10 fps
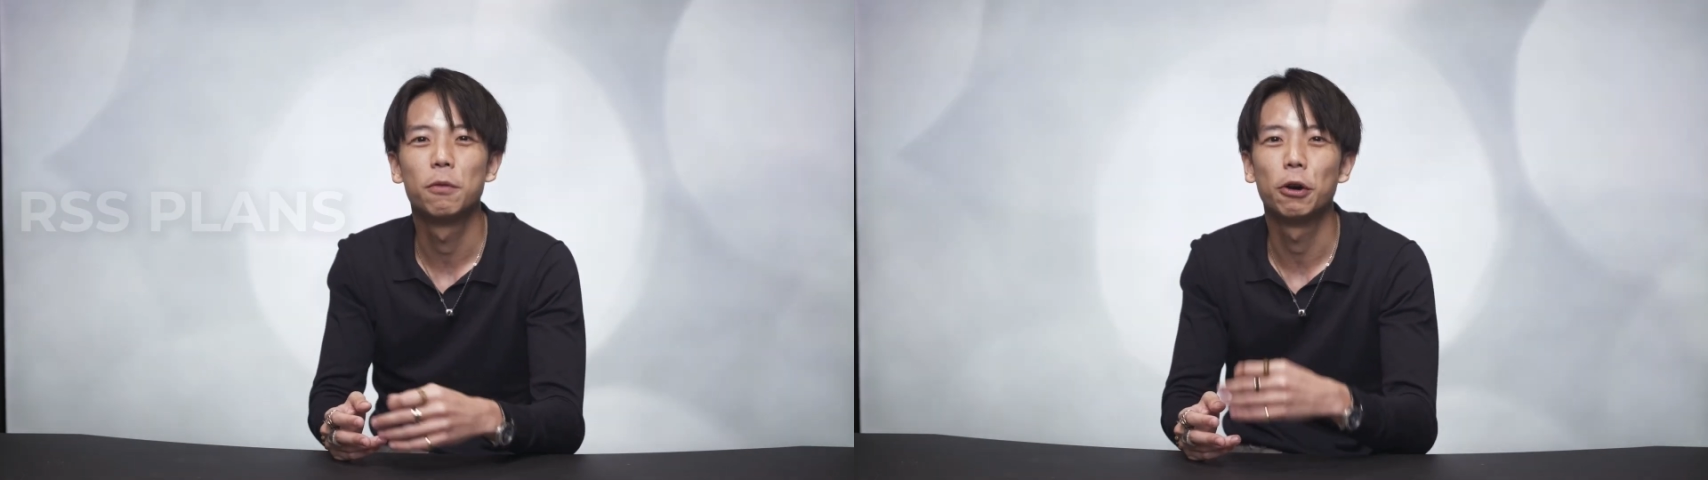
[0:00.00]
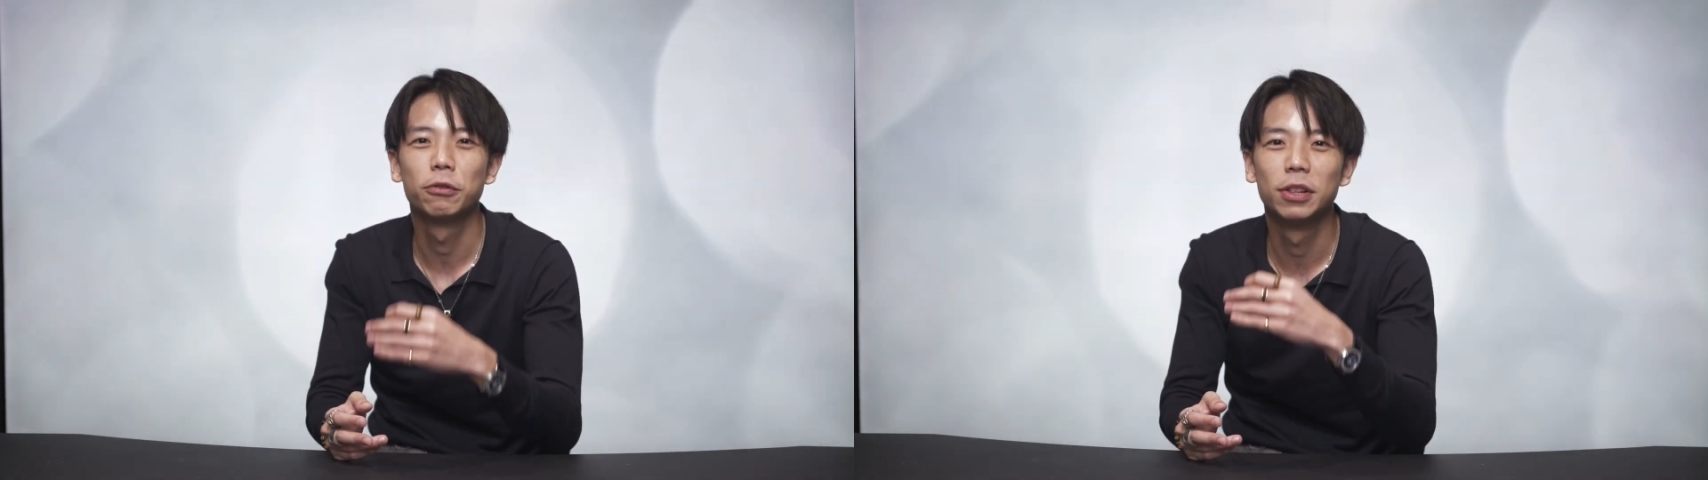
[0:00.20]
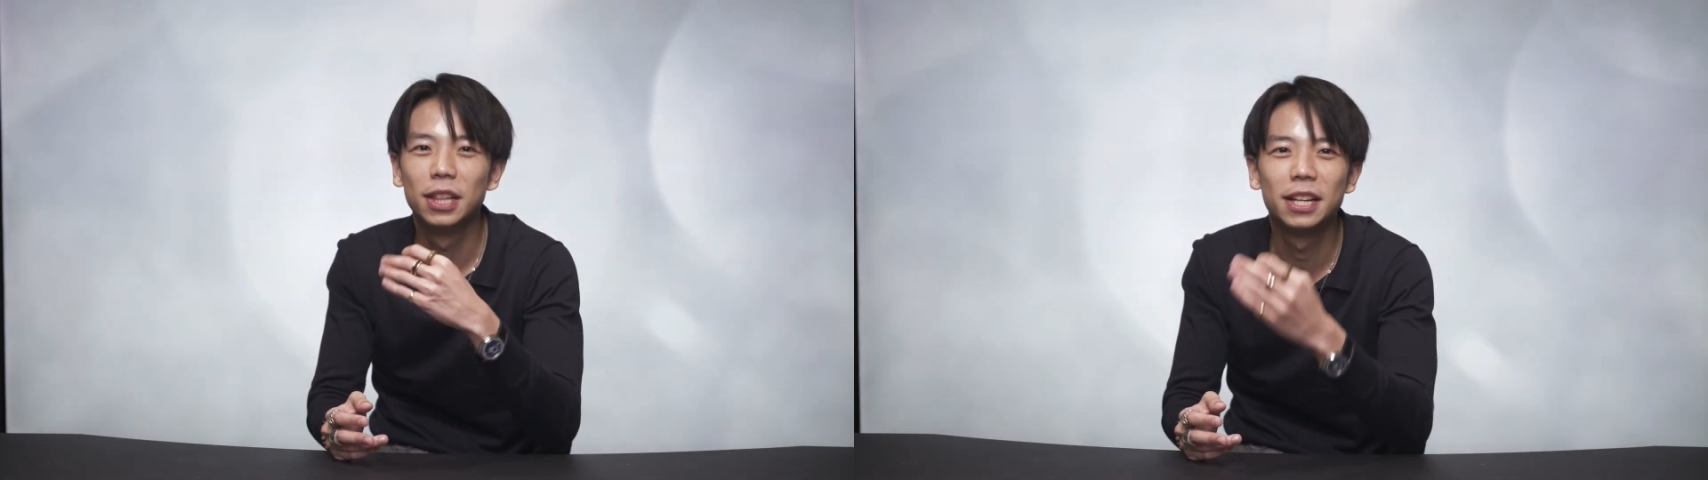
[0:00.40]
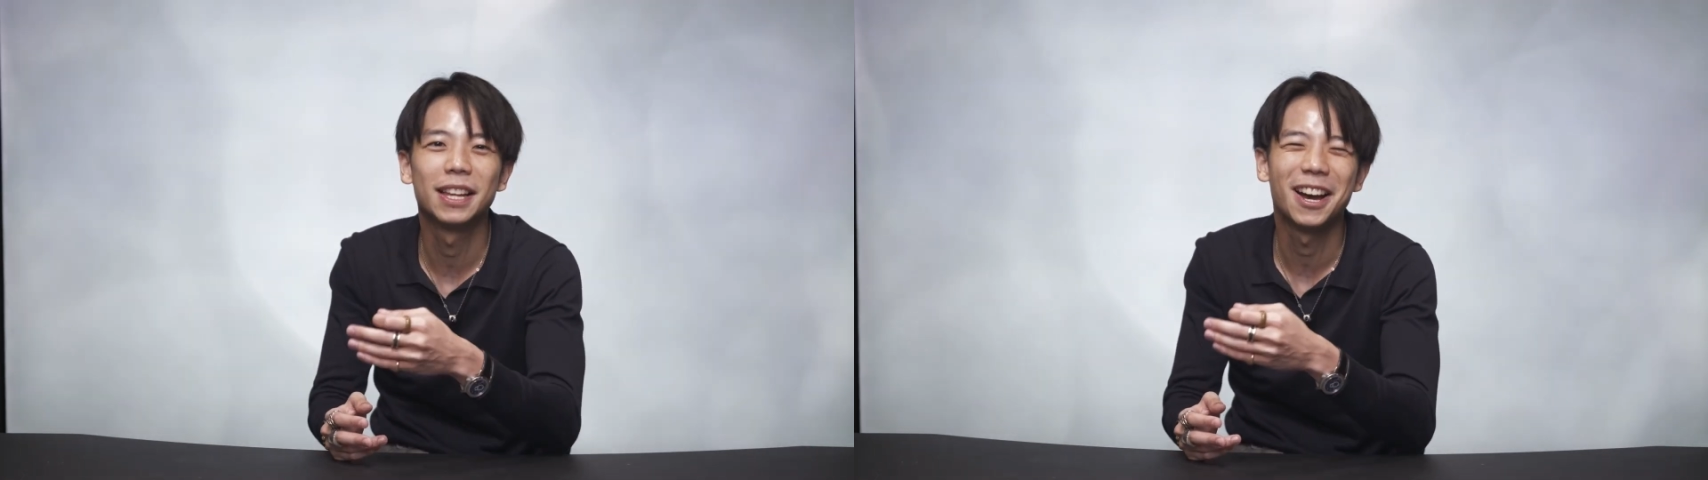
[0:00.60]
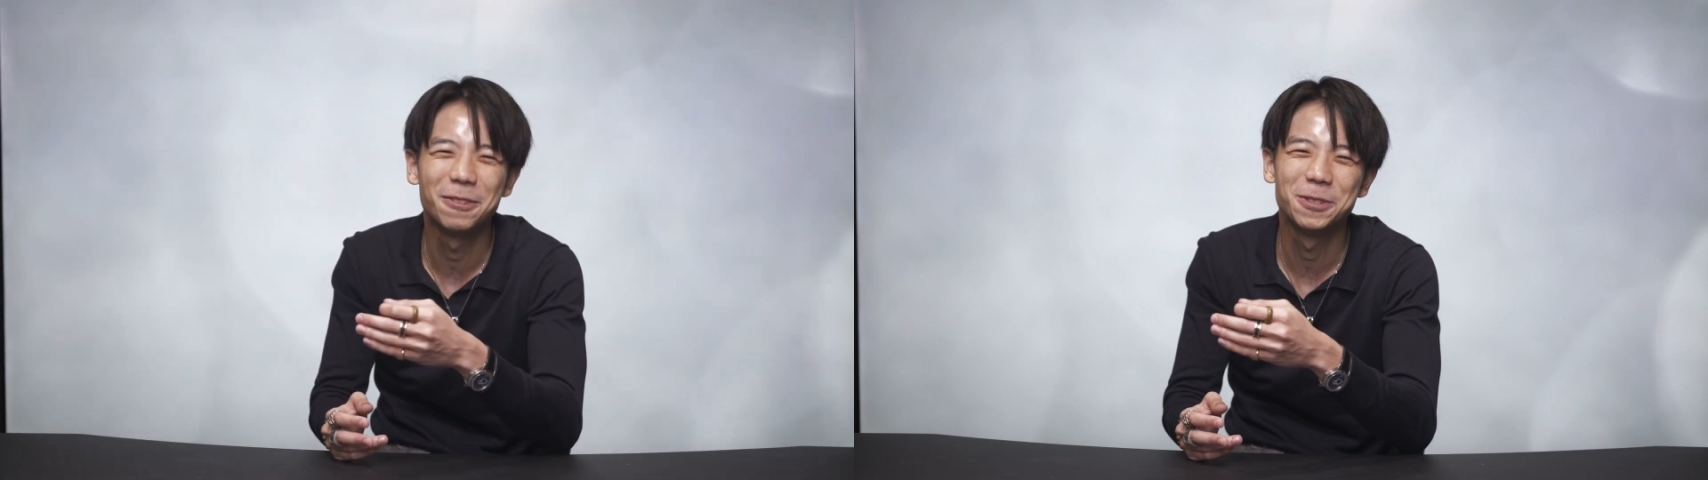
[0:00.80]
while you learn
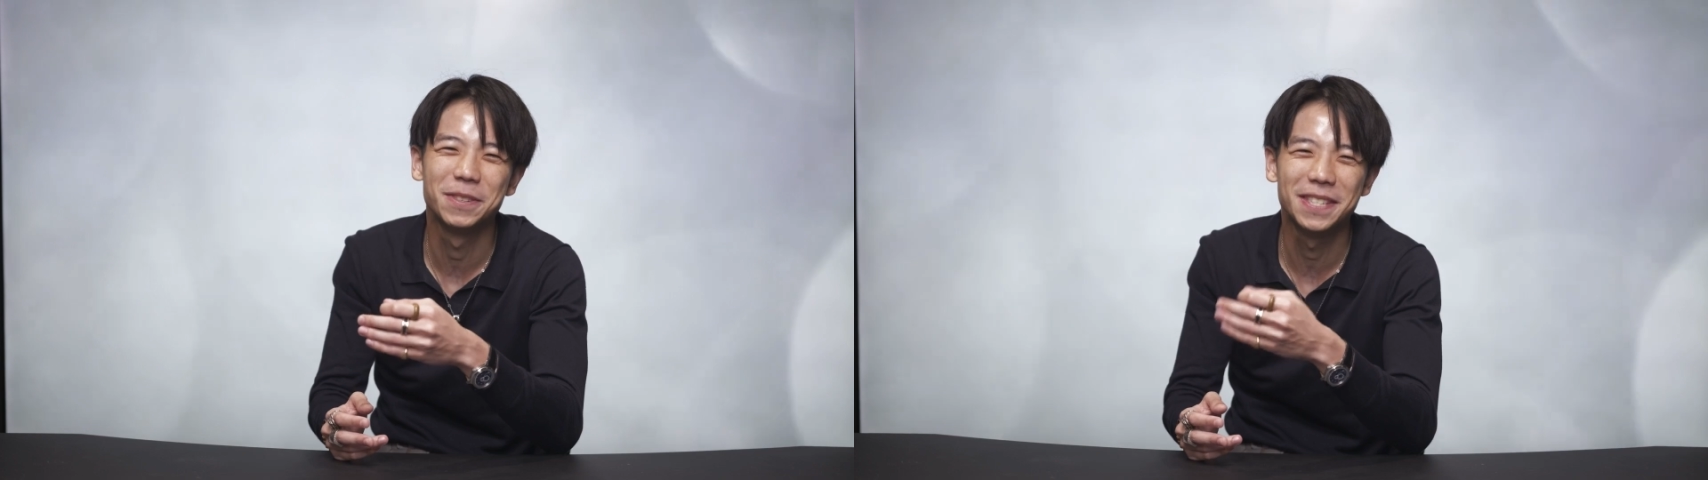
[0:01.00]
how to